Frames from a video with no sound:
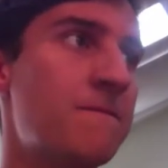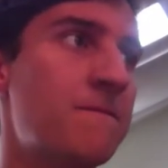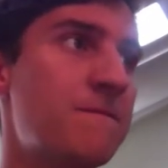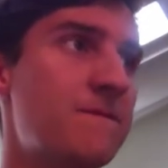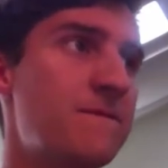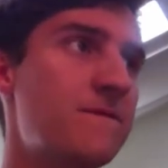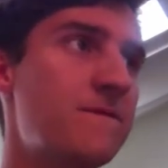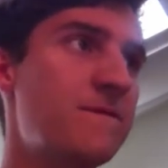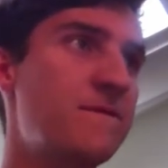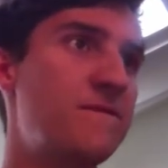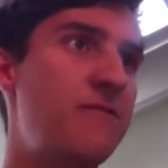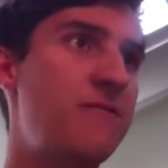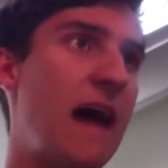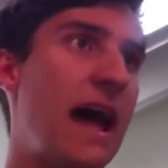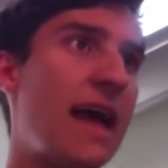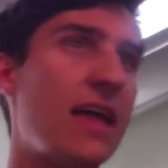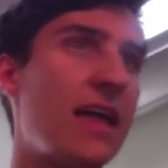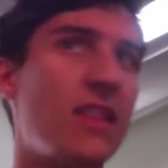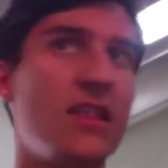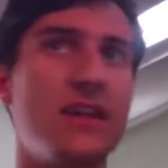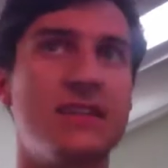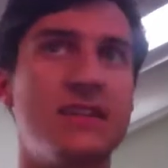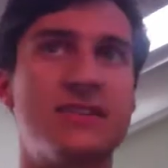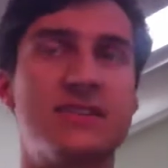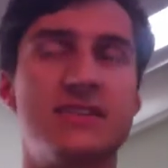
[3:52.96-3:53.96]

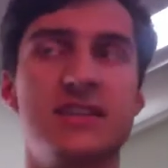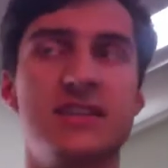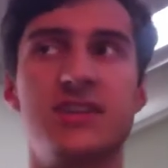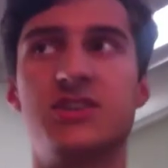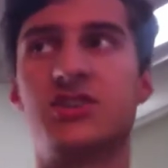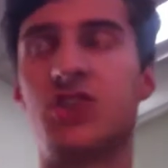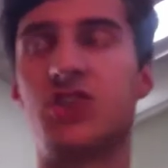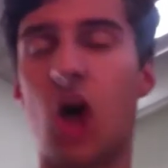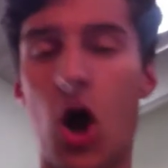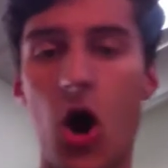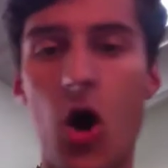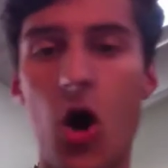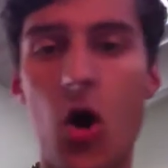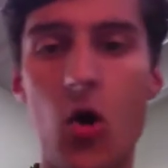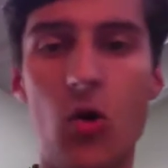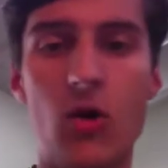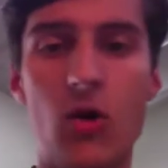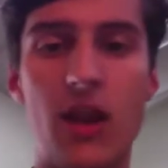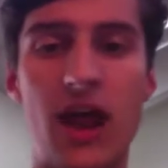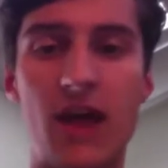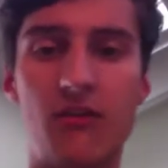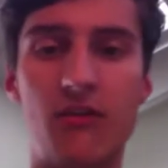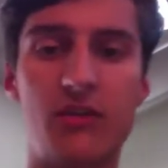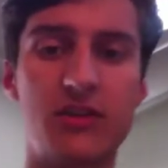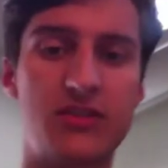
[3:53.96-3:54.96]
violence, the tone,
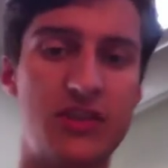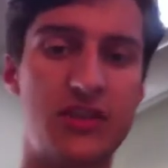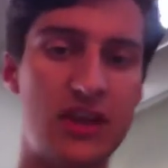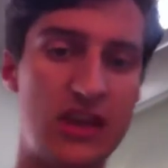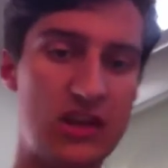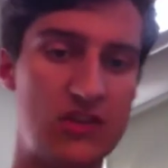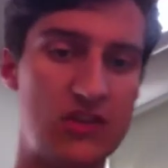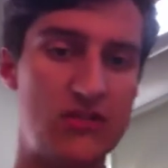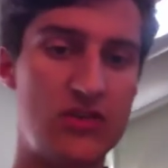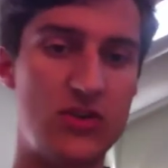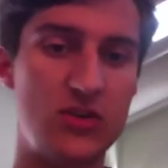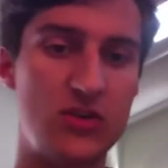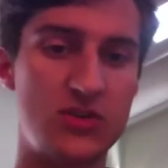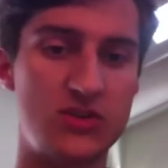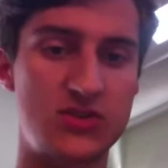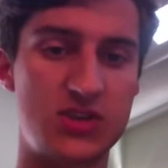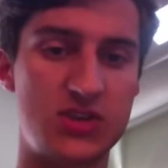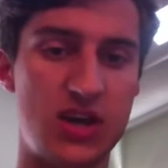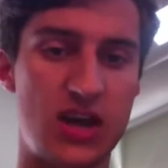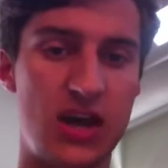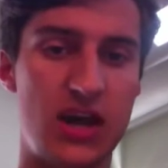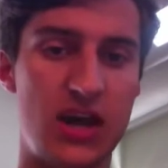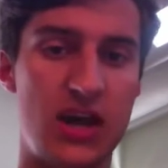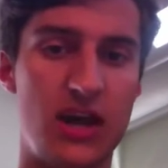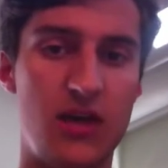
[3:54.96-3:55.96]
everything feels
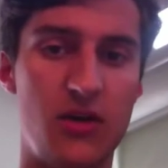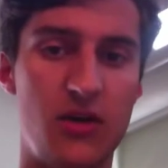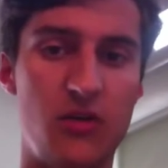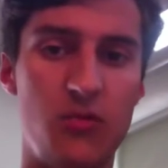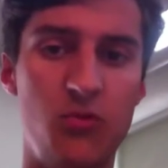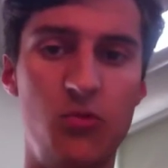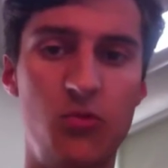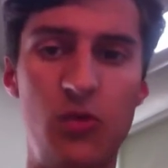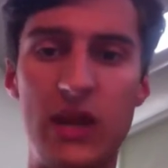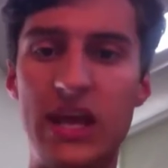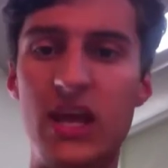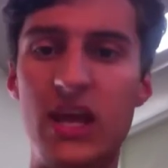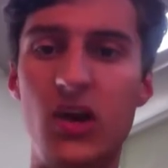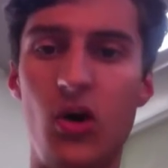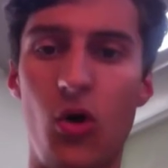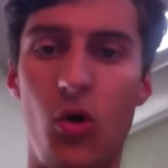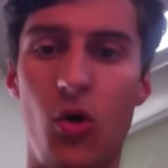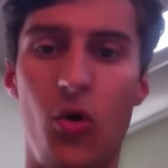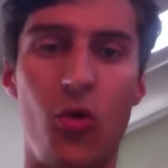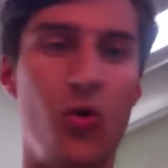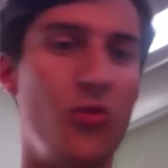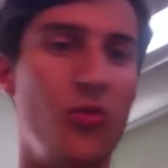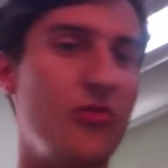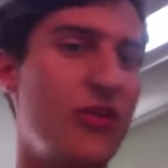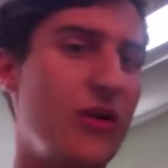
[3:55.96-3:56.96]

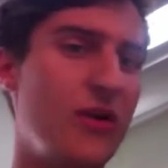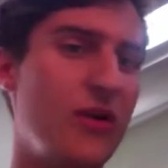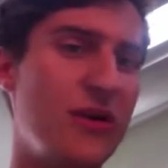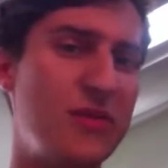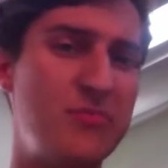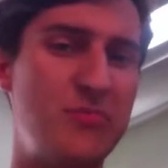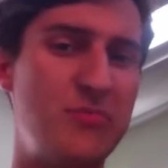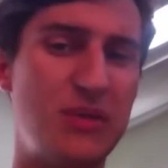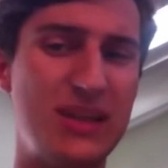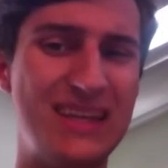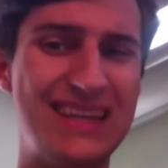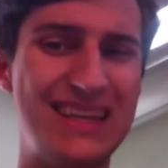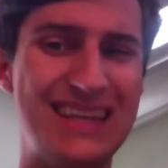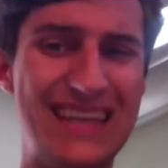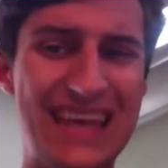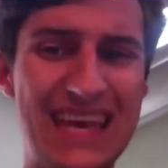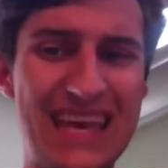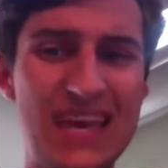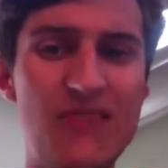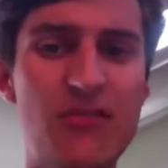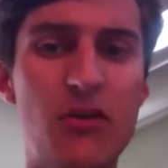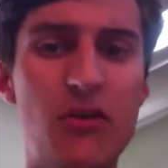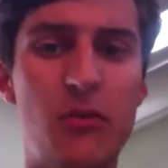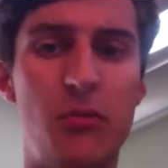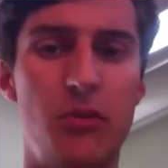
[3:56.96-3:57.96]
real, very
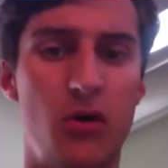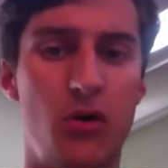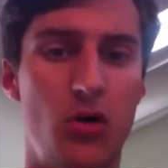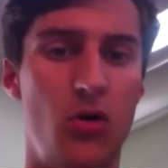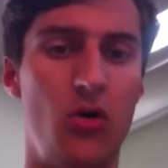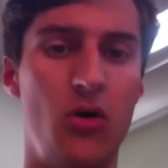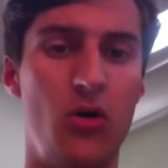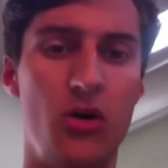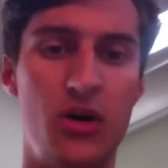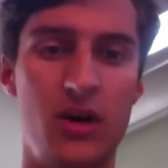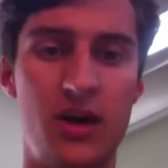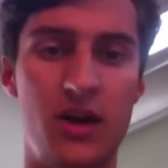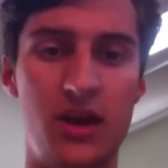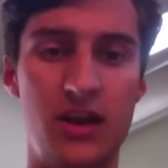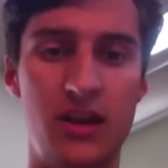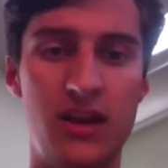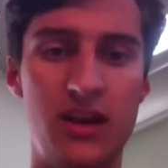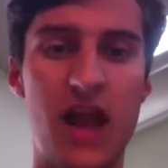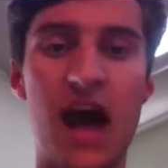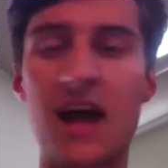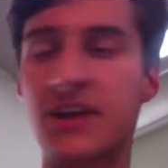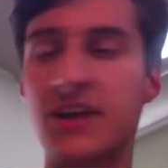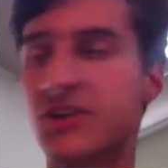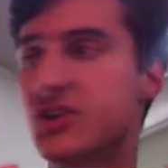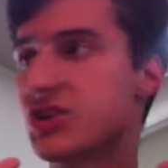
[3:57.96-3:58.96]
believable.
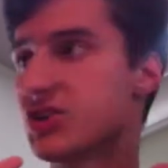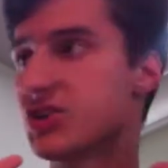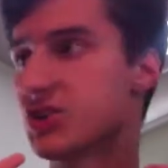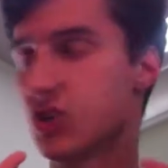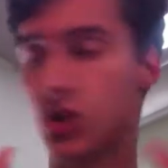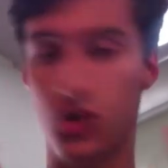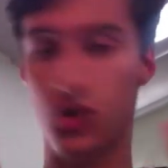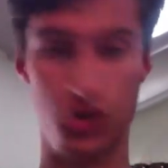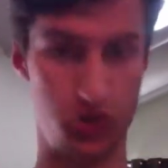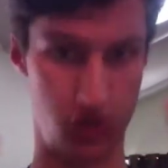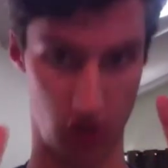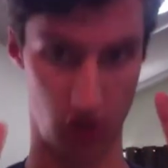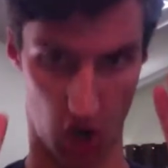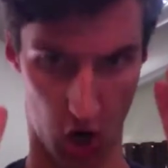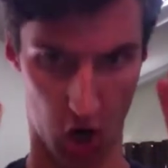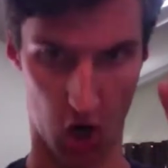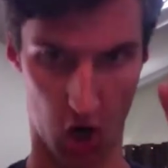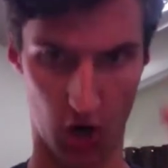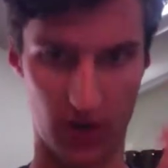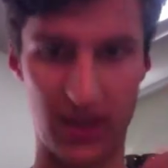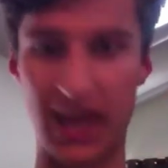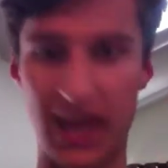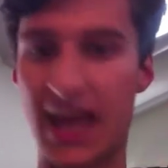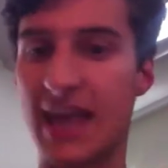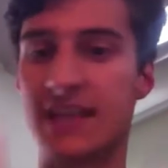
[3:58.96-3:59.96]
Not just
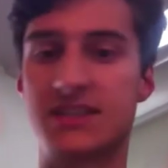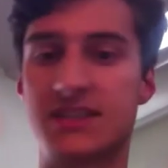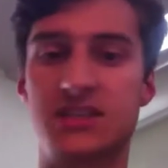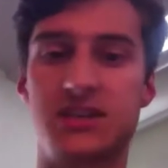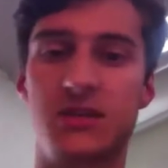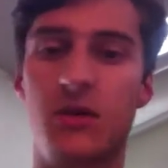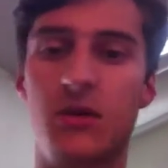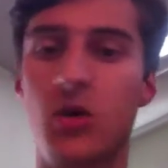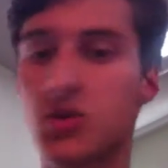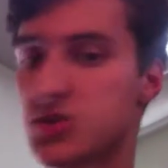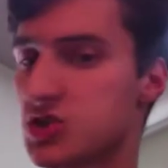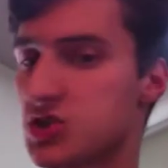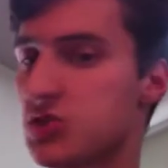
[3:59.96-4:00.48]
dark, it's also